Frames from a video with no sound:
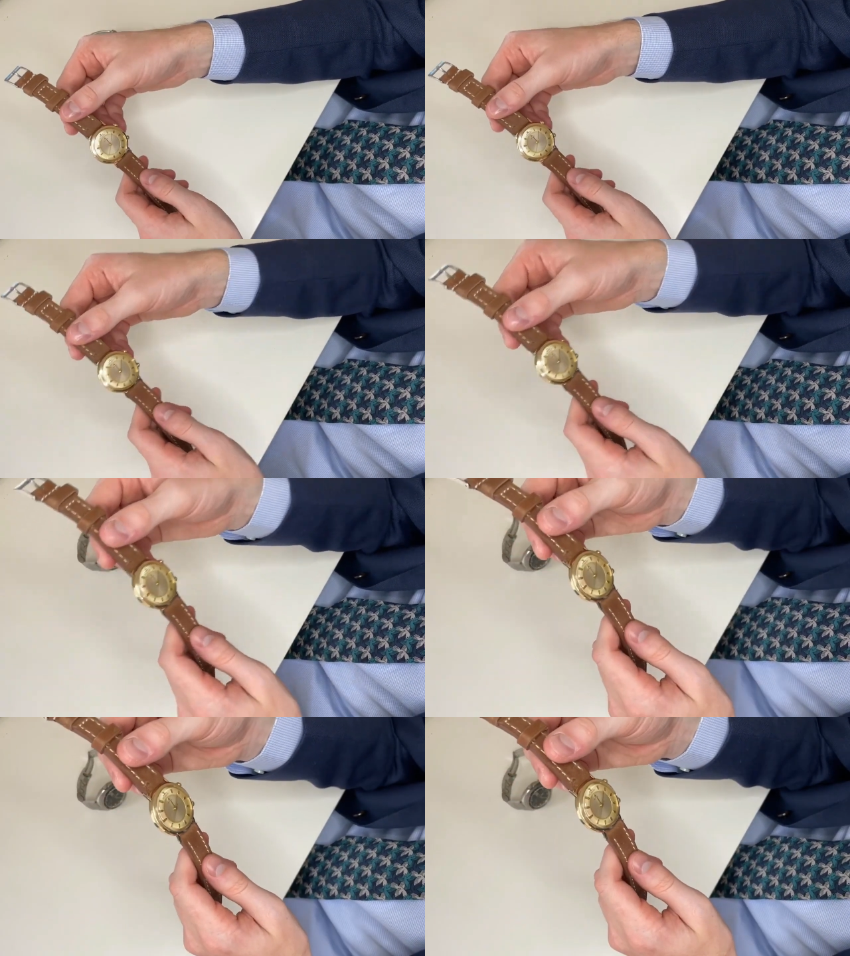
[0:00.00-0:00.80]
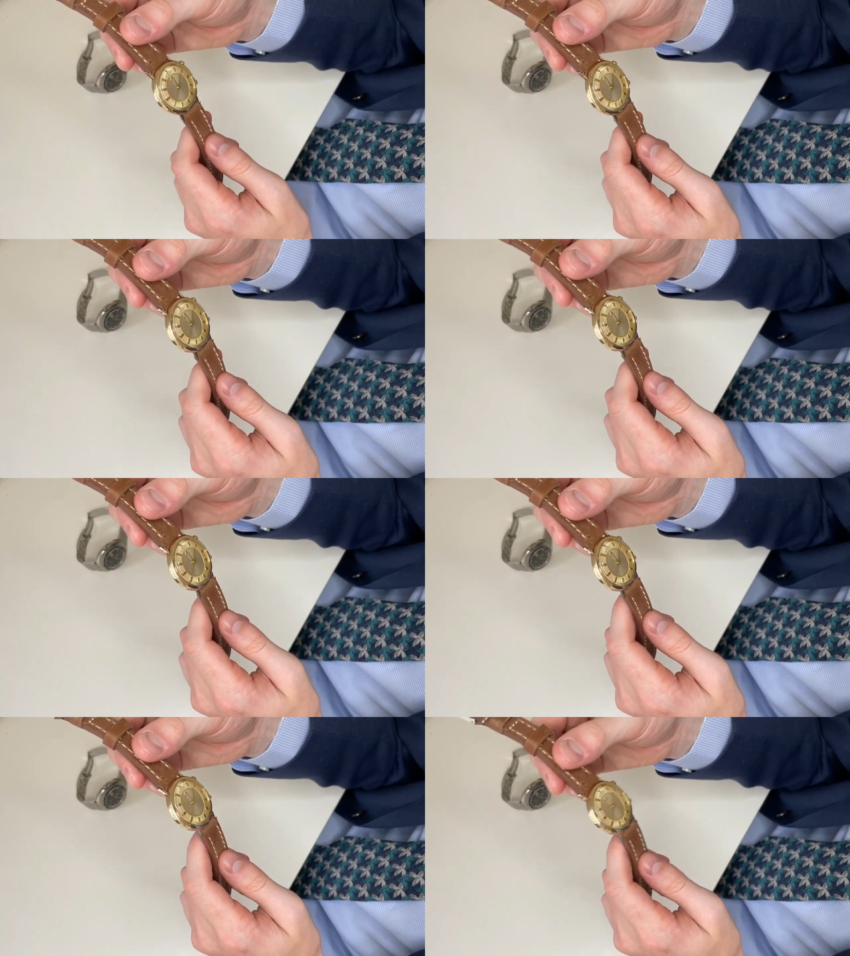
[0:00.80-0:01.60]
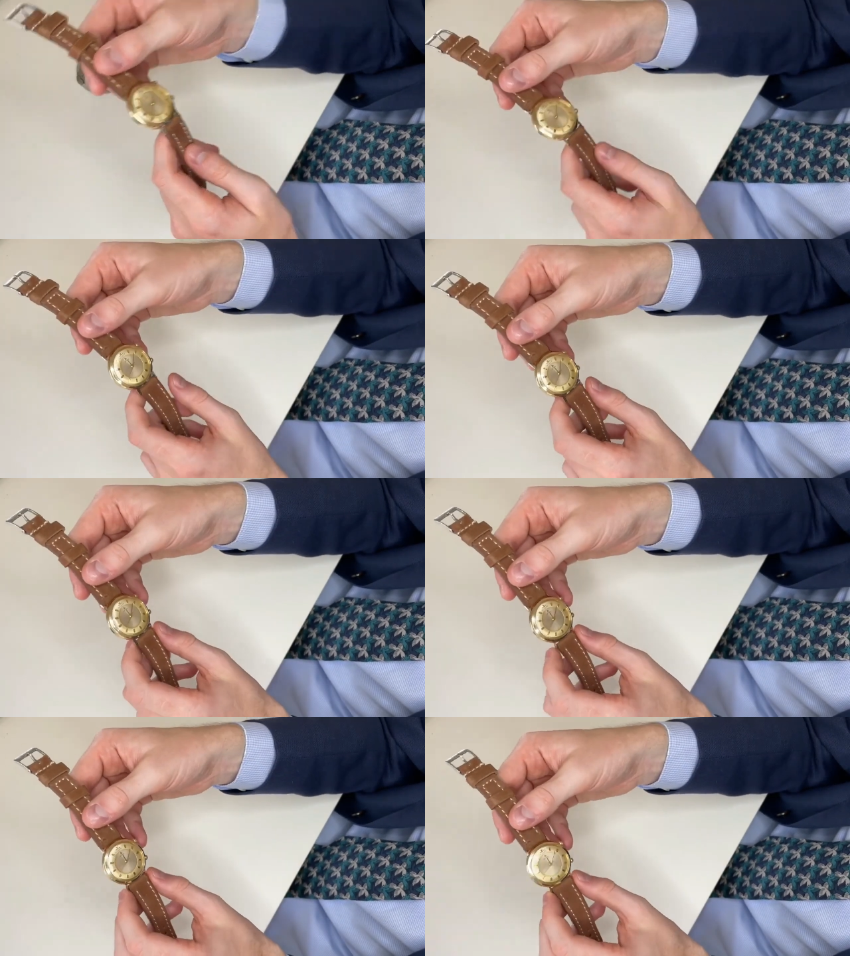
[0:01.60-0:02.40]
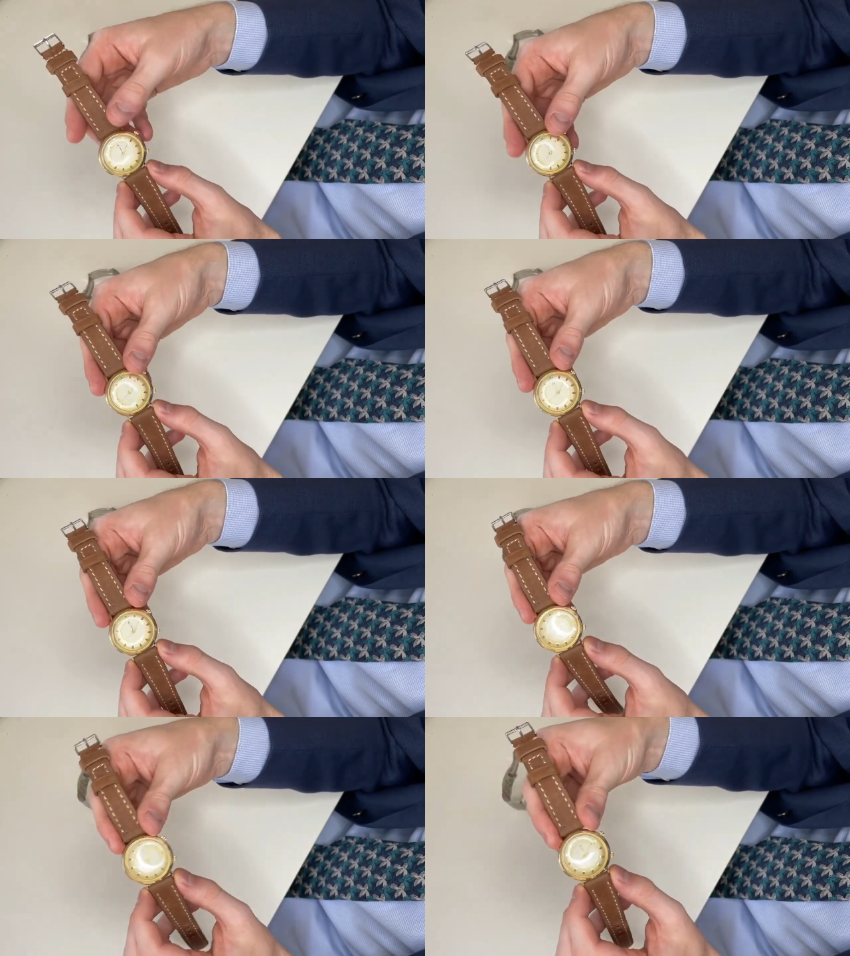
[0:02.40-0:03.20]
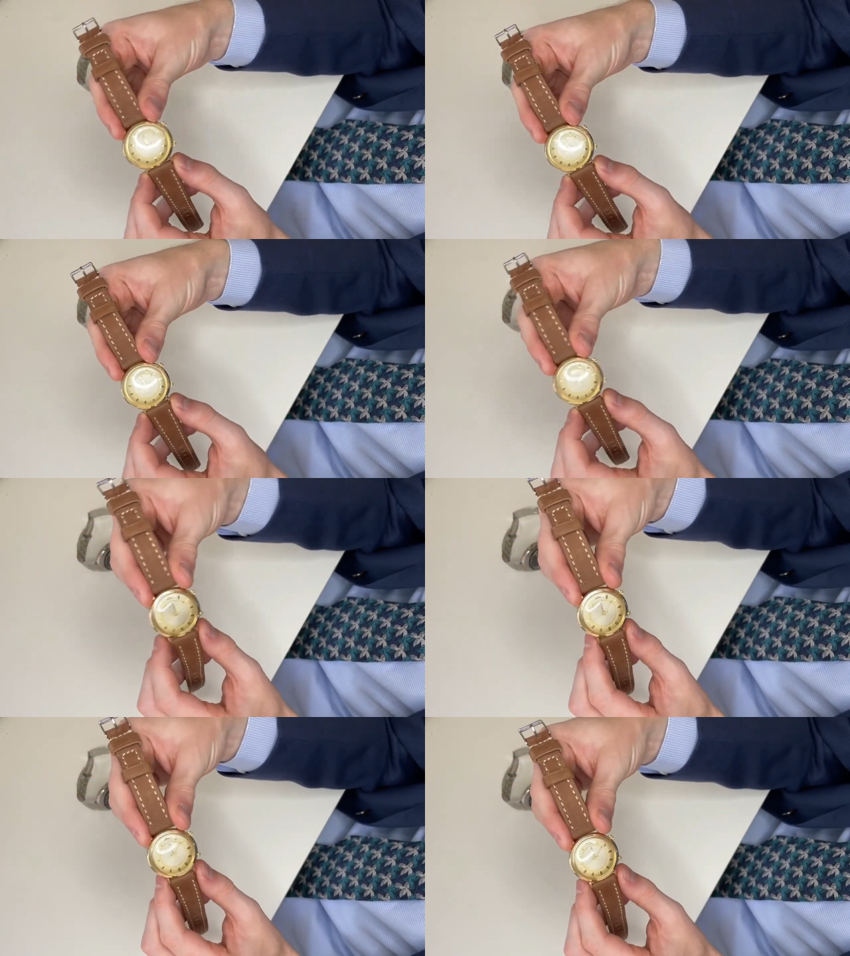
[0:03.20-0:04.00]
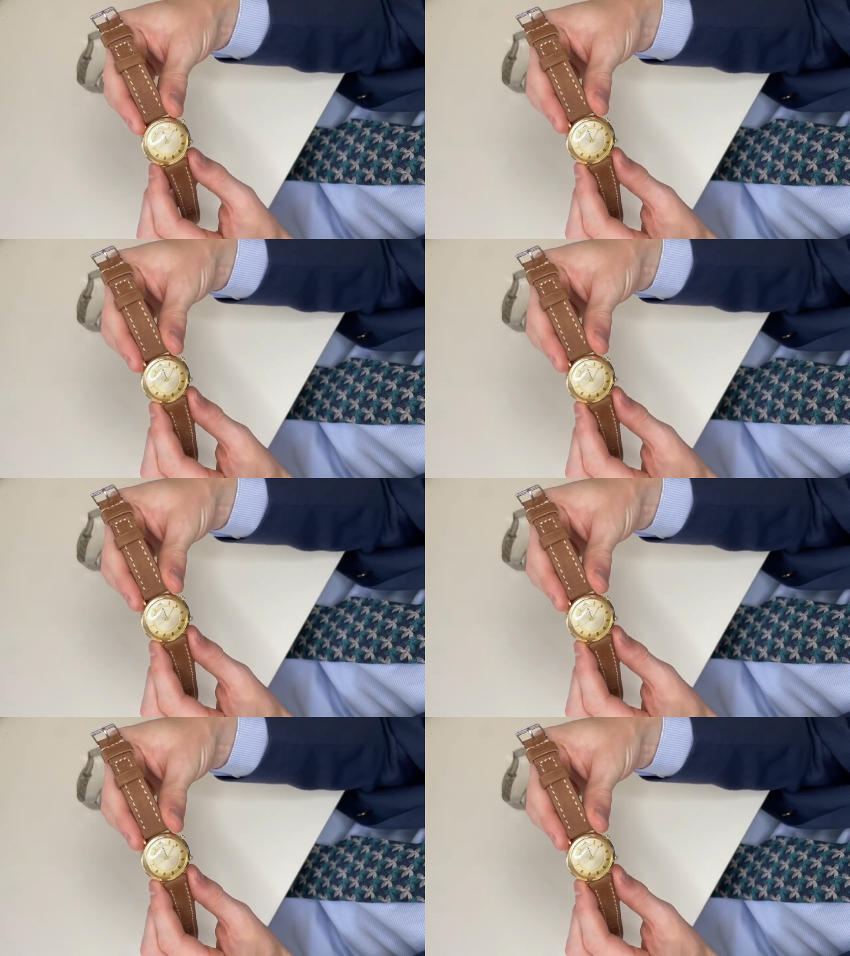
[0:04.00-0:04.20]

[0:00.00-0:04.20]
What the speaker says: No face is visible, so there are no lips to read.